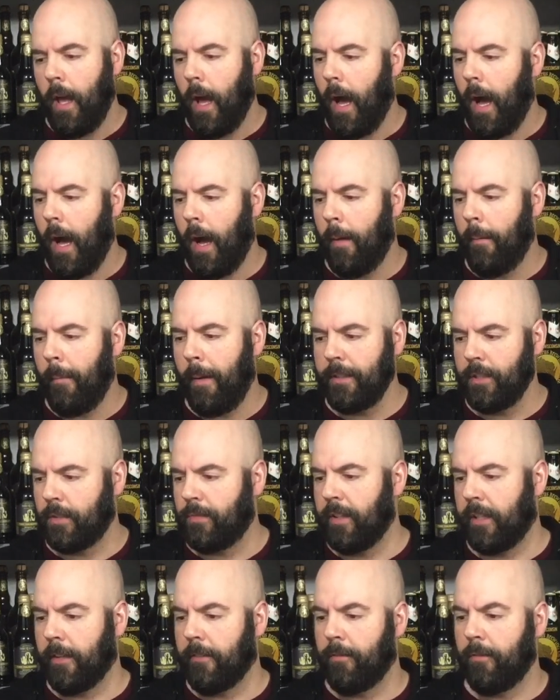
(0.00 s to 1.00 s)
I just
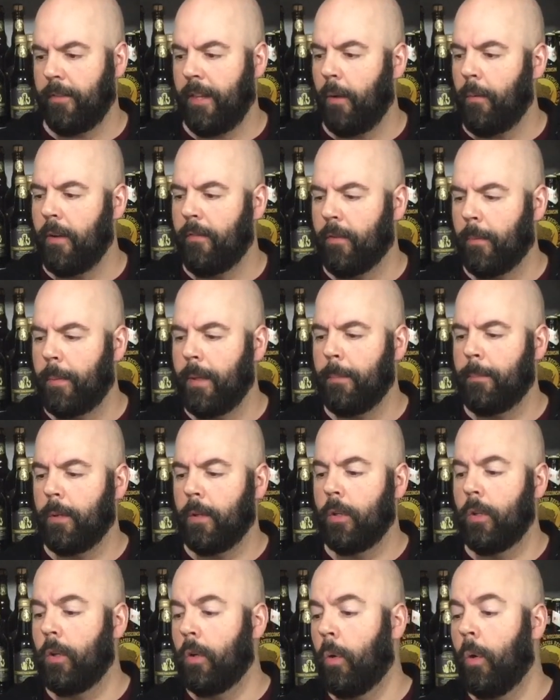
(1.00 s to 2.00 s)
figure that way for
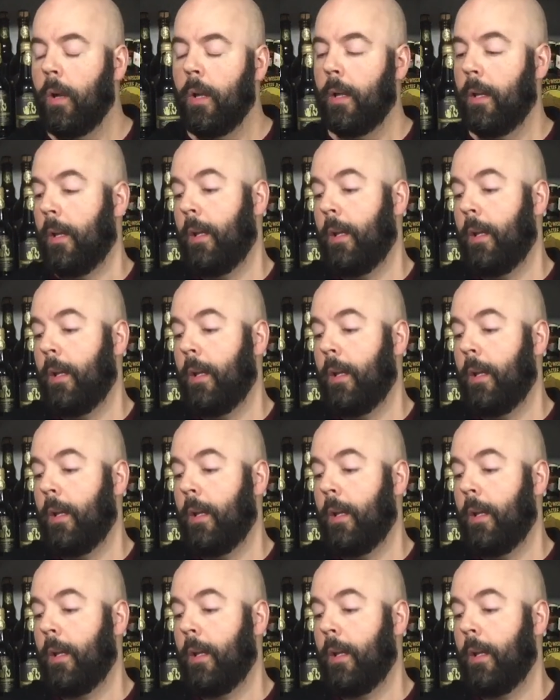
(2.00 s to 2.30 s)
people who